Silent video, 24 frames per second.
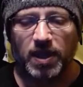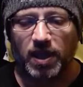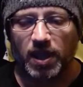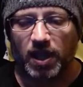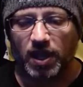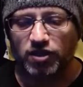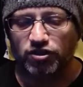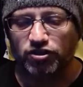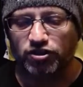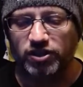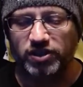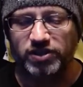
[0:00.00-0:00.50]

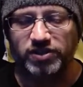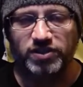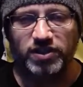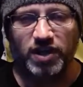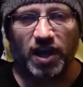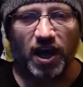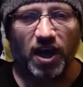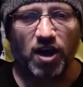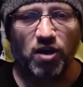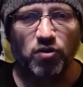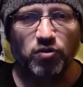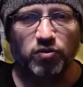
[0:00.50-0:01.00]
And she's
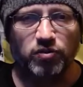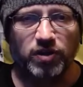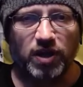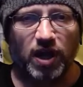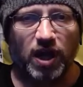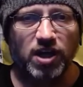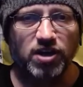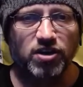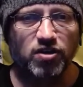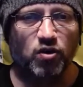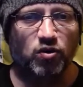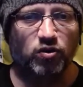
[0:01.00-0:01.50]
now,
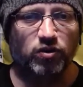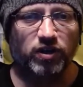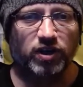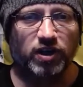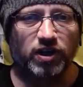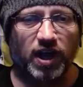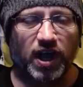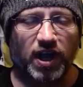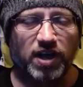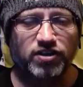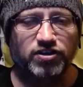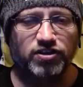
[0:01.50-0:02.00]
not
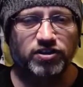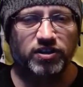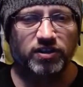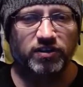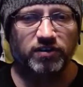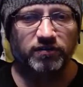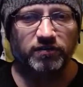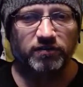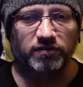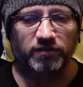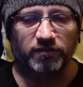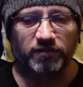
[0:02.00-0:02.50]
only has
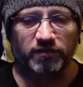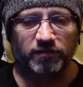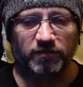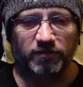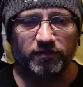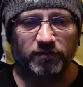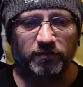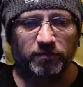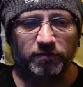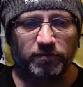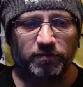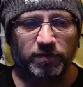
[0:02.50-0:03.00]
she
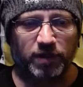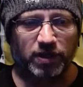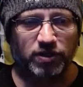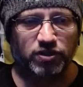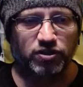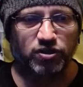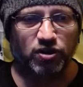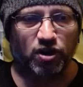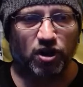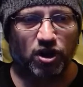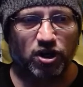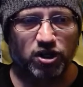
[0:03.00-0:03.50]
been
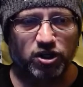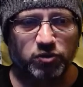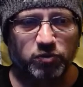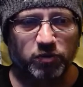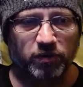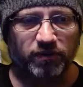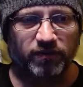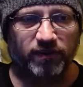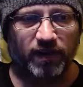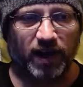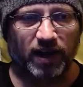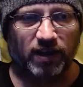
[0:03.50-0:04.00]
charged
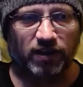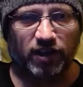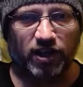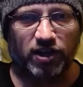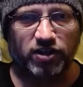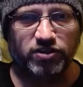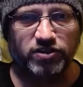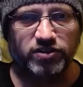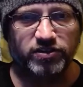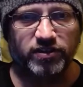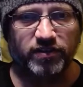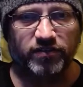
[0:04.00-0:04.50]
with
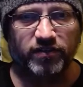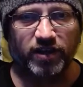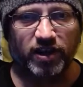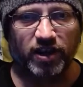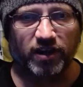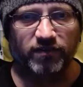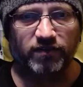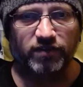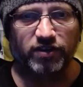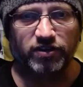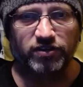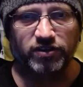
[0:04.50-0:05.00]
violations of the
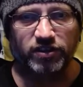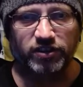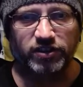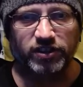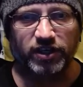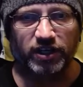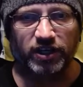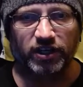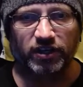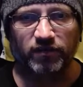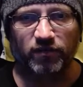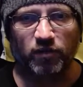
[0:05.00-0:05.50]
governor's
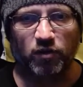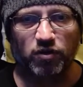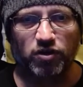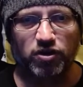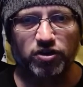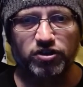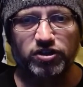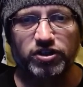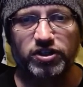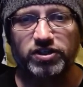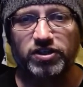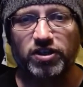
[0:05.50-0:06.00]
executive order,
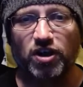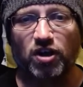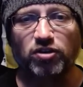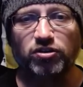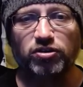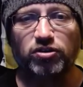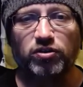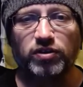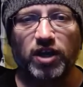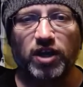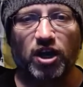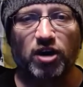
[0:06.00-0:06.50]
she's
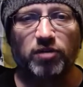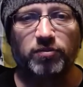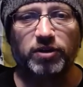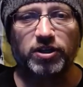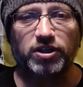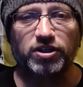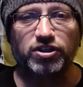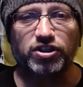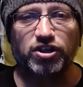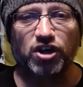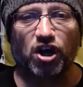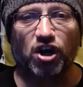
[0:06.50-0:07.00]
also now
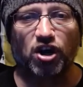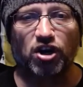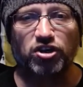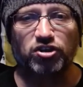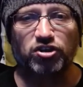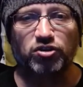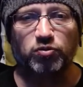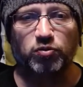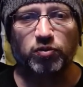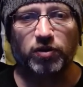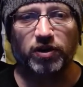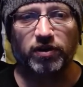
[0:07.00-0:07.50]
been
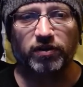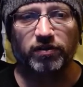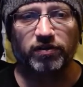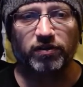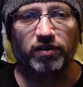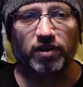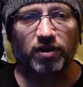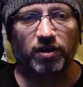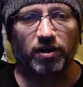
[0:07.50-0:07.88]
charged with